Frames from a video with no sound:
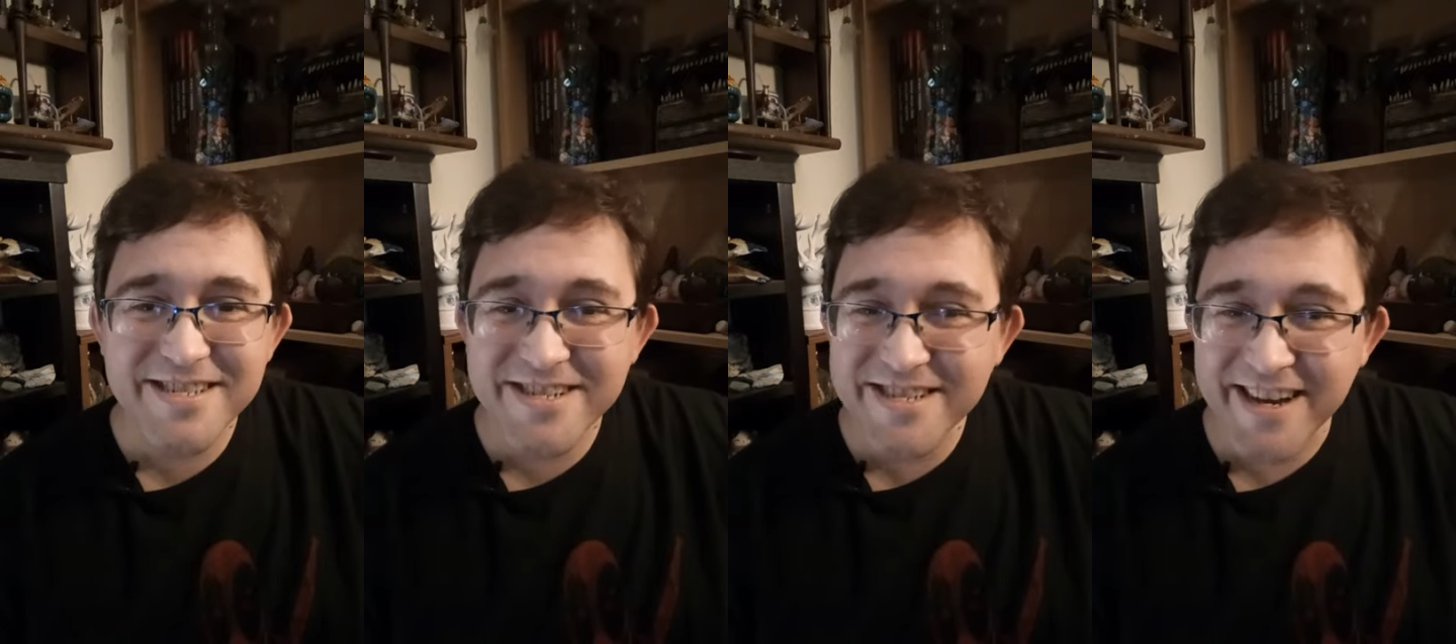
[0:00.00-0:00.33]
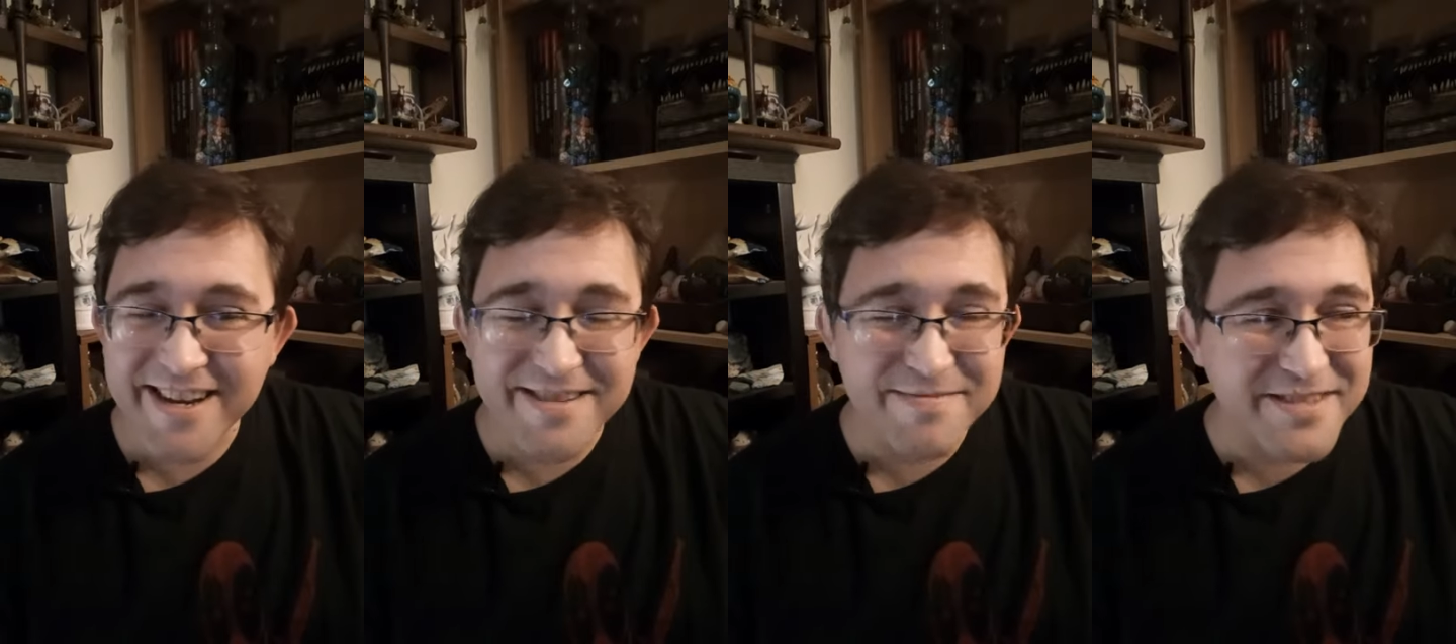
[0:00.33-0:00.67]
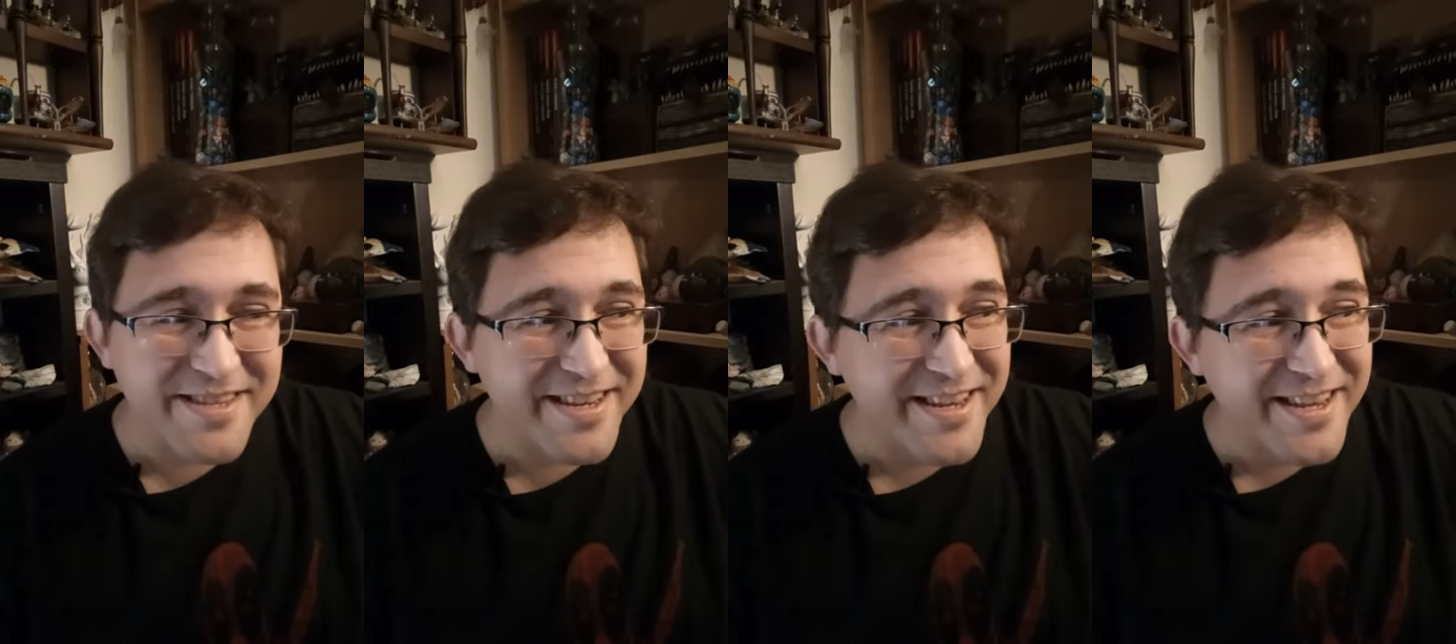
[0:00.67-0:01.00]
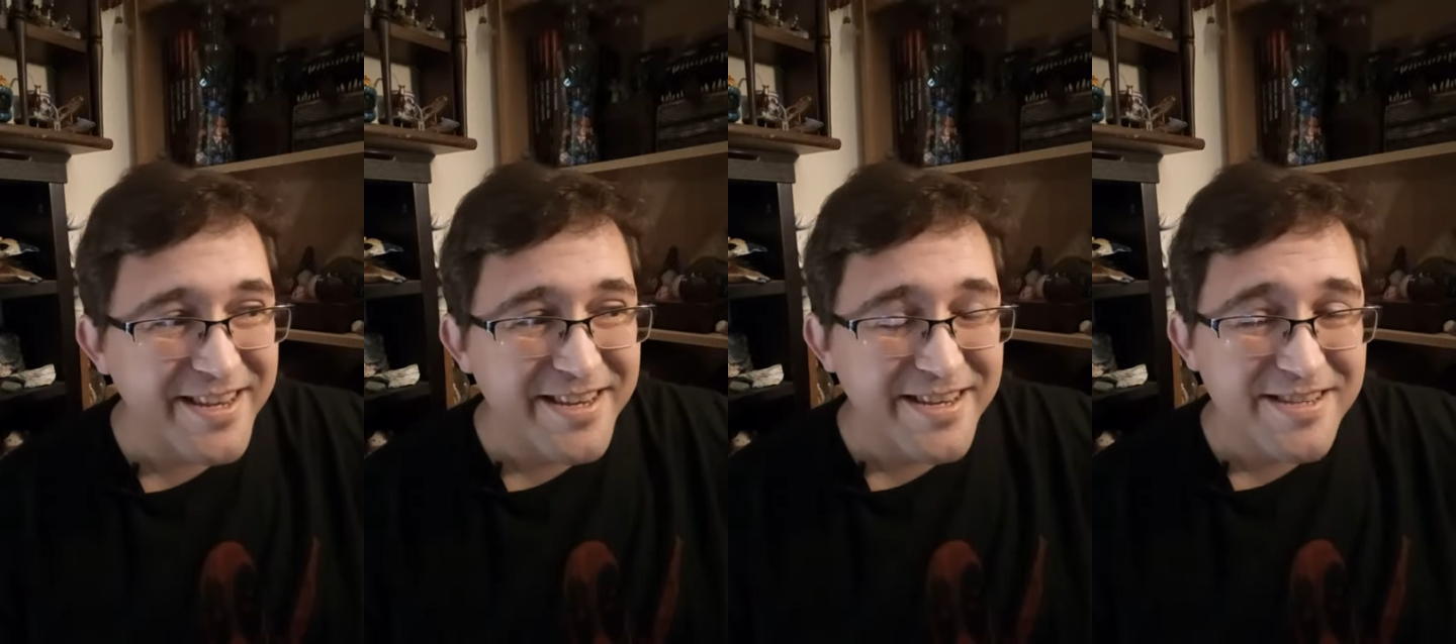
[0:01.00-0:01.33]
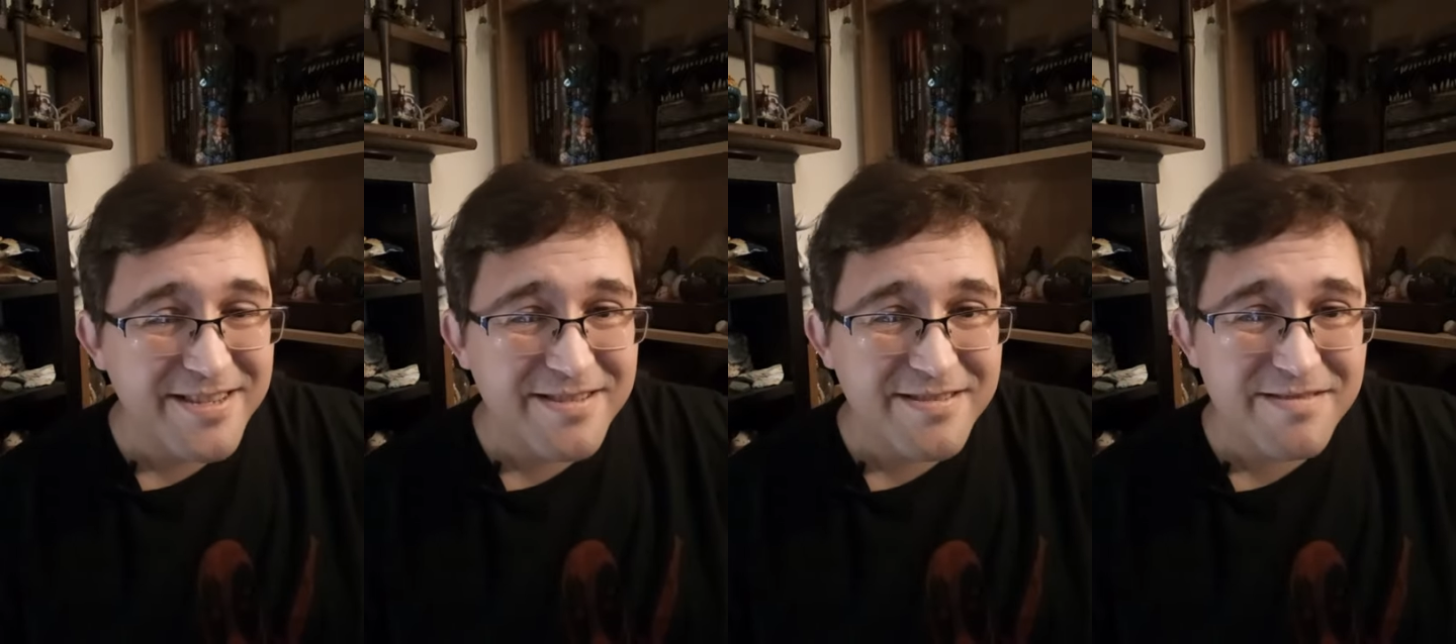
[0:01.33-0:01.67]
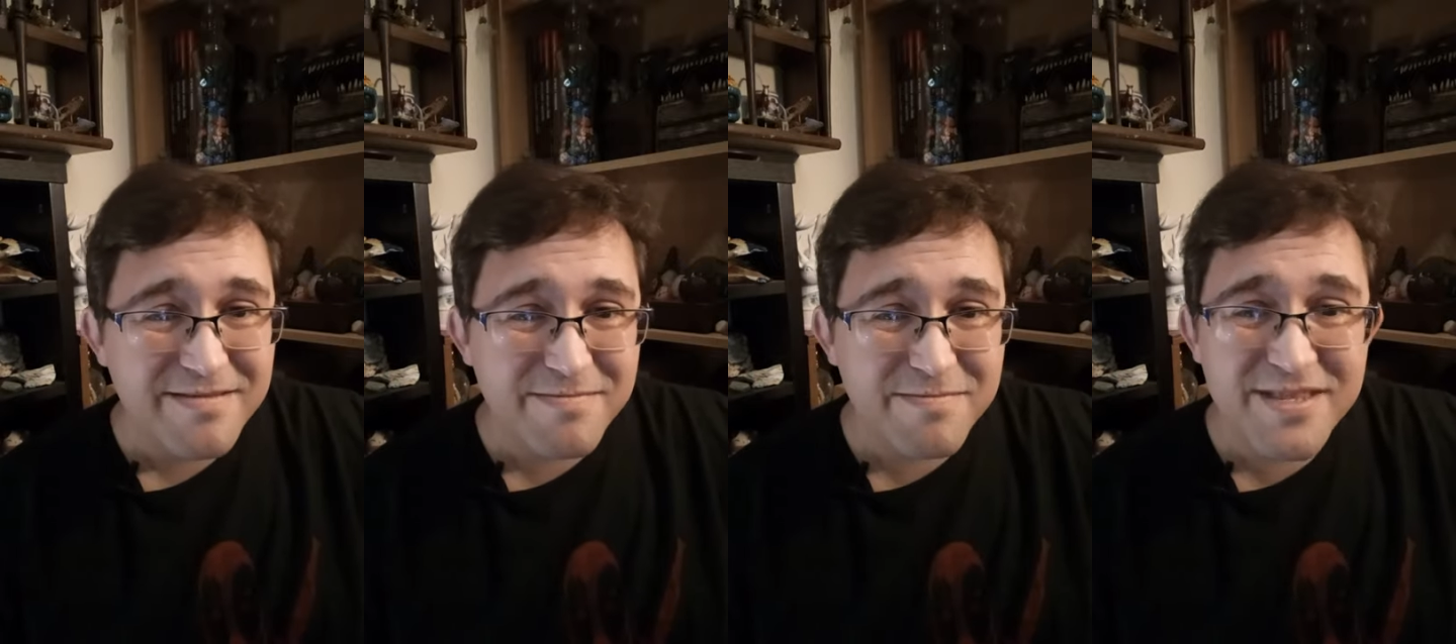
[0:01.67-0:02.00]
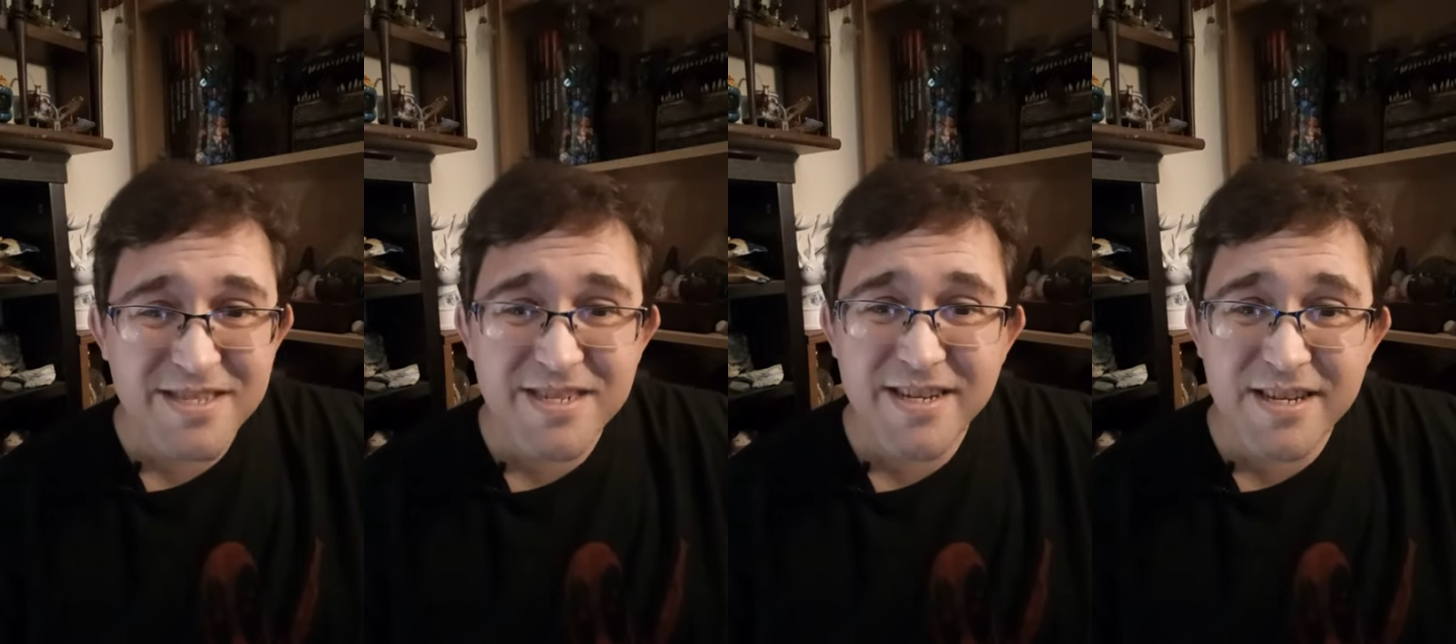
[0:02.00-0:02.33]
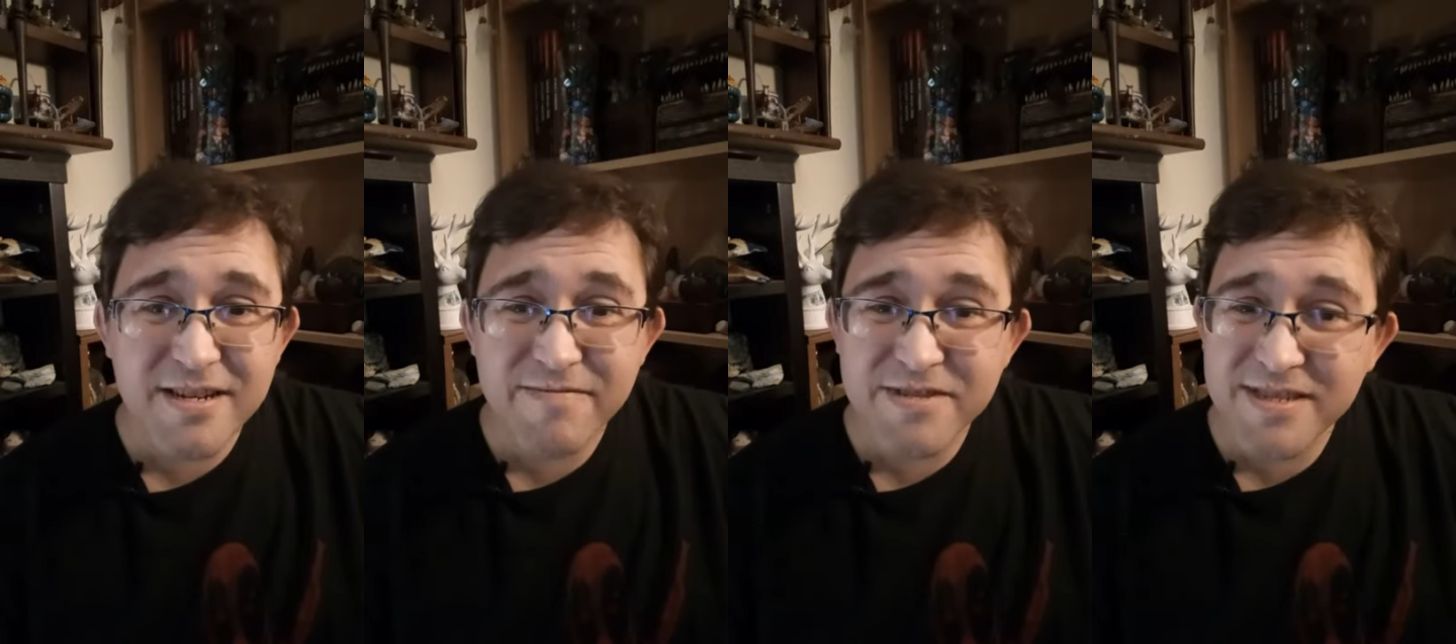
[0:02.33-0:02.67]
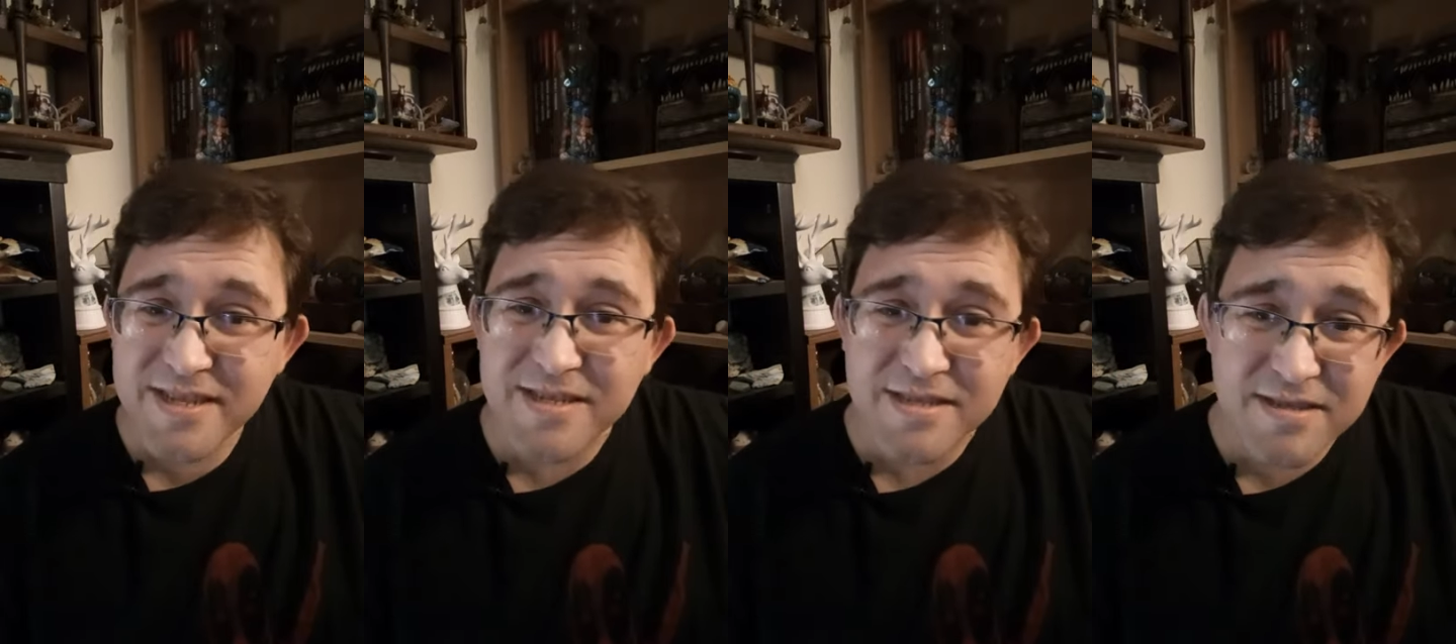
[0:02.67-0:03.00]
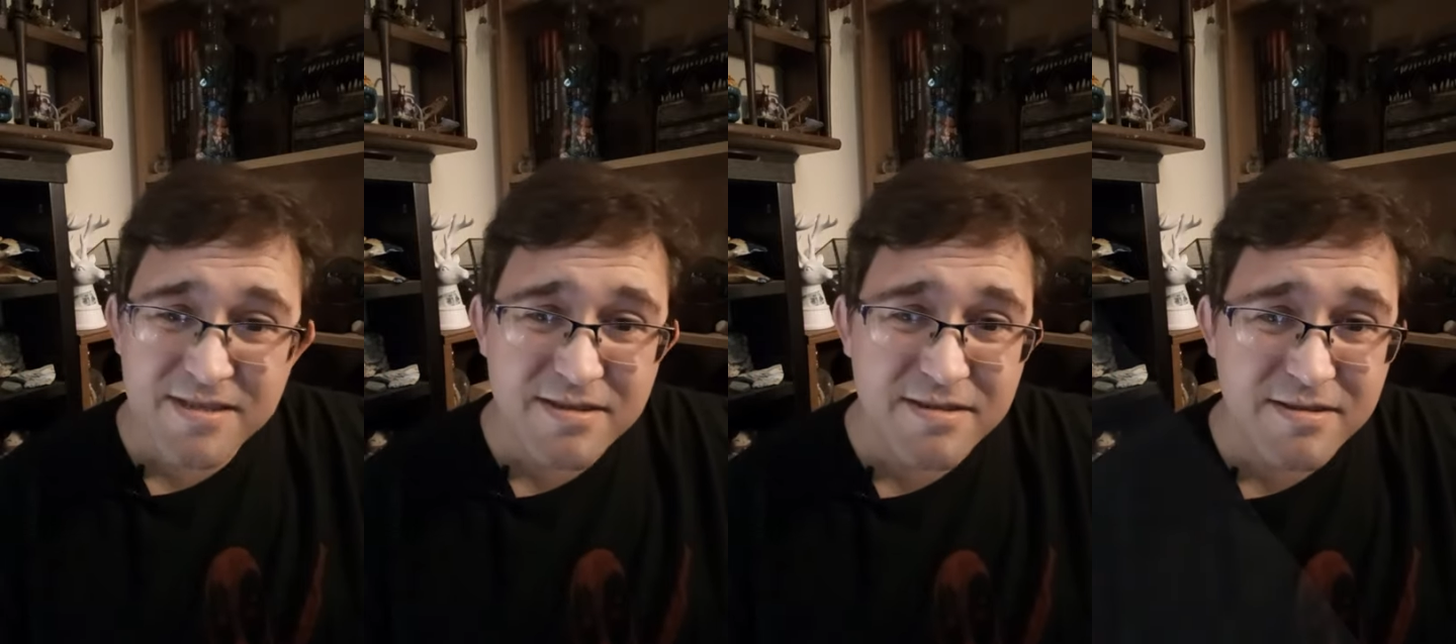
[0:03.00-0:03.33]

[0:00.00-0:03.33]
good times. Been stuck here ever since.